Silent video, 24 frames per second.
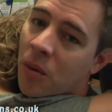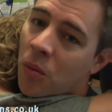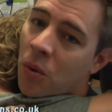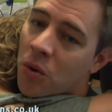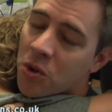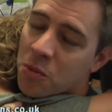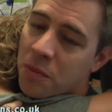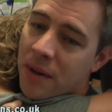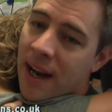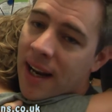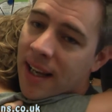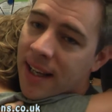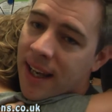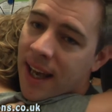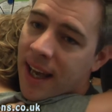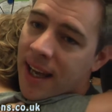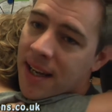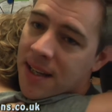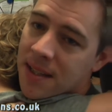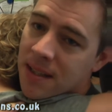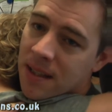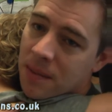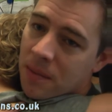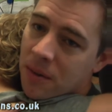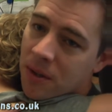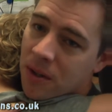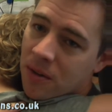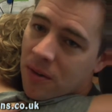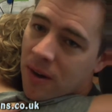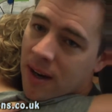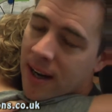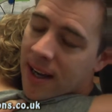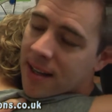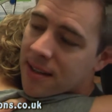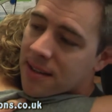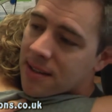what's been allocated to them on the
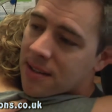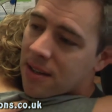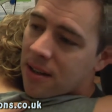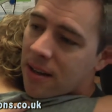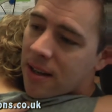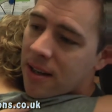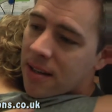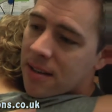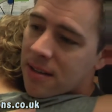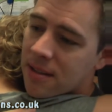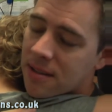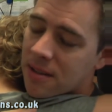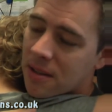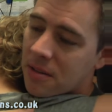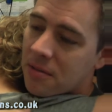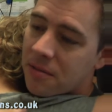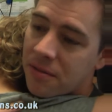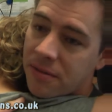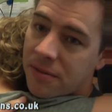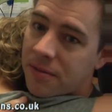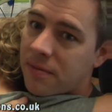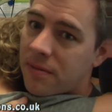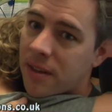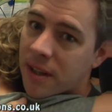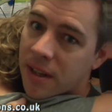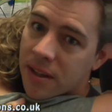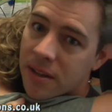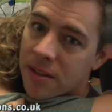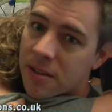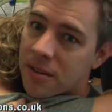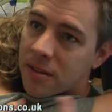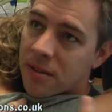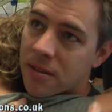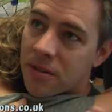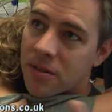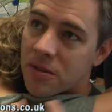right-hand side, so
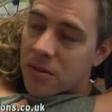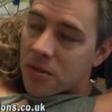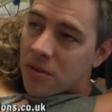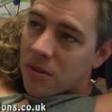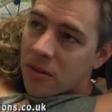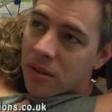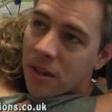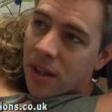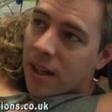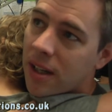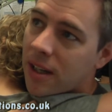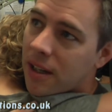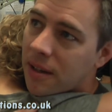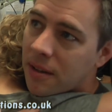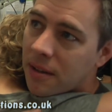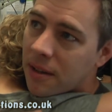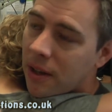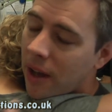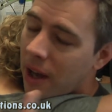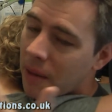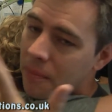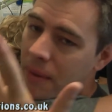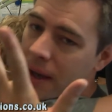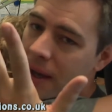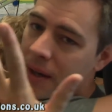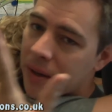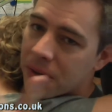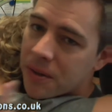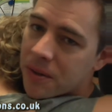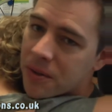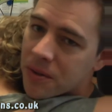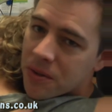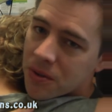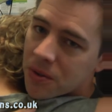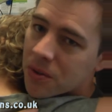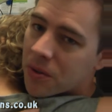flickers or light
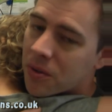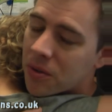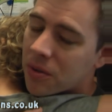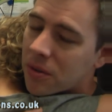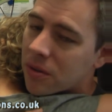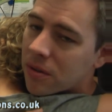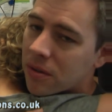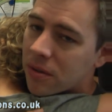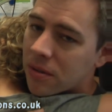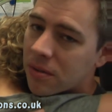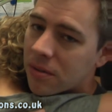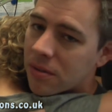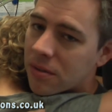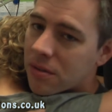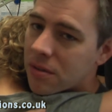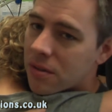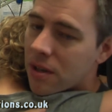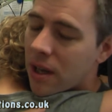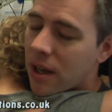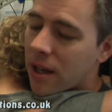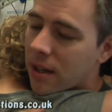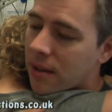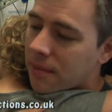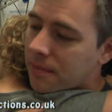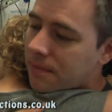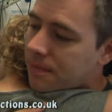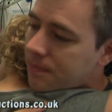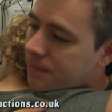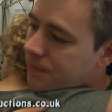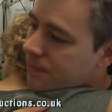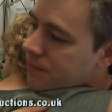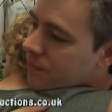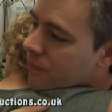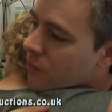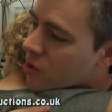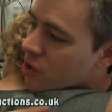panels or
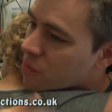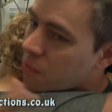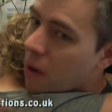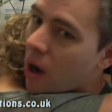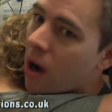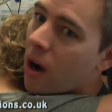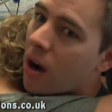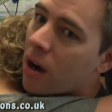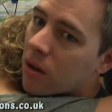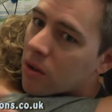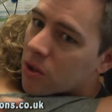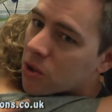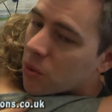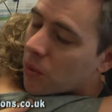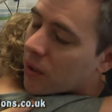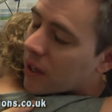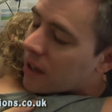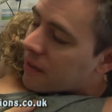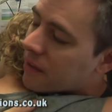sparks or